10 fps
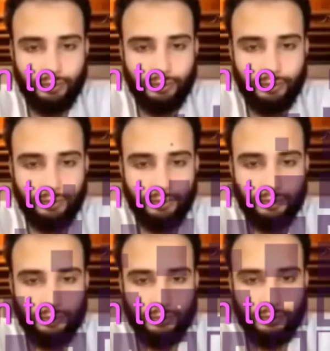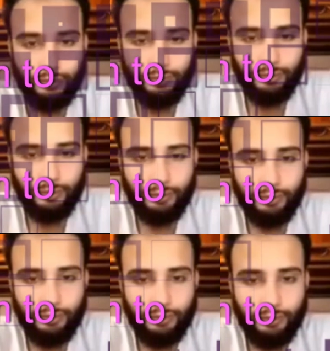
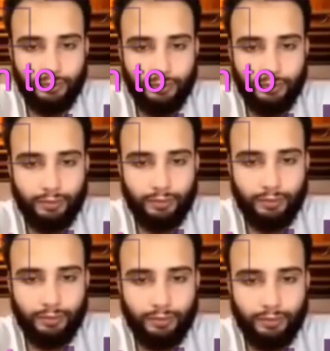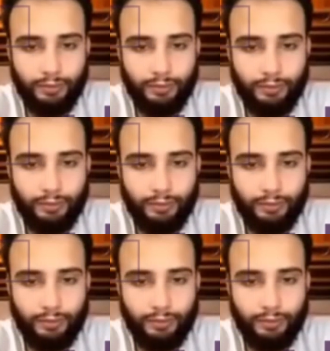
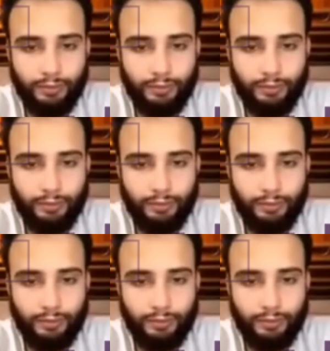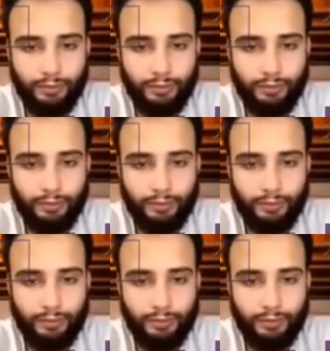
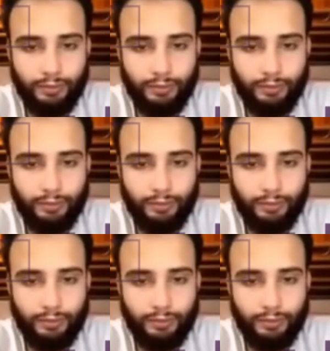The person shown says nothing.